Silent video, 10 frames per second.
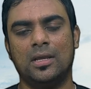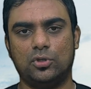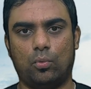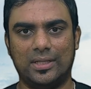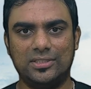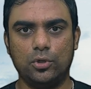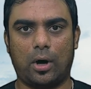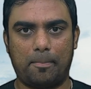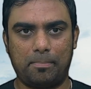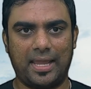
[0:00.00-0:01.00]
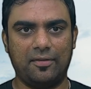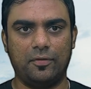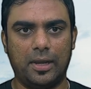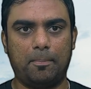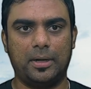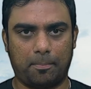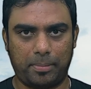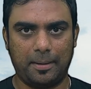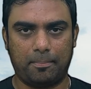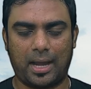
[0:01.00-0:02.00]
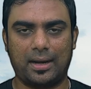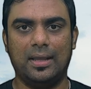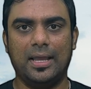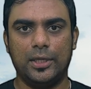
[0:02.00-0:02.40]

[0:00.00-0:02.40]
So once you fill up and apply PAR,